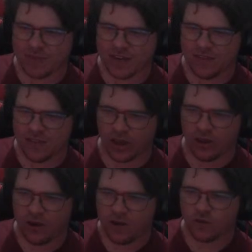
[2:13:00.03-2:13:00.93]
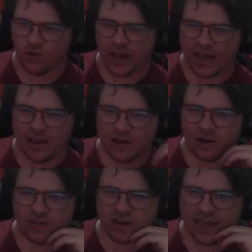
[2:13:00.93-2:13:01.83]
it in, though. Duday.
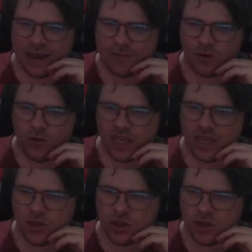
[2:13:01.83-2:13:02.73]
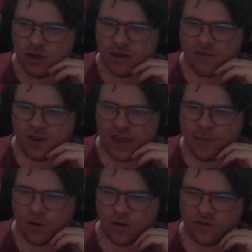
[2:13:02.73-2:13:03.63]
Nice little handball. Hinge. Gives it a
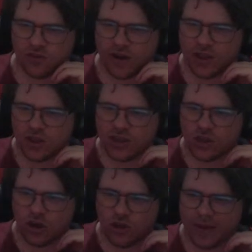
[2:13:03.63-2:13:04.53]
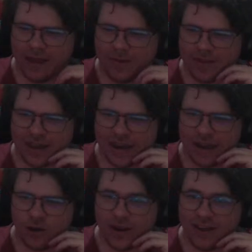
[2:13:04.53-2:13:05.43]
handball across the ground. Chase Jones will be happy to take it
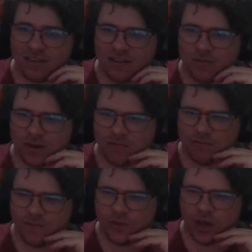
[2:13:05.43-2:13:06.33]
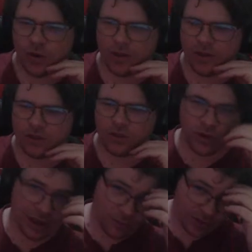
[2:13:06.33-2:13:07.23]
out. No, he doesn't, but
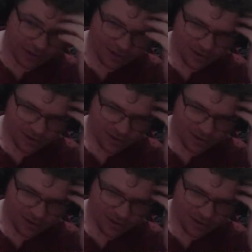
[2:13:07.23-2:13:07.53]
Duday will.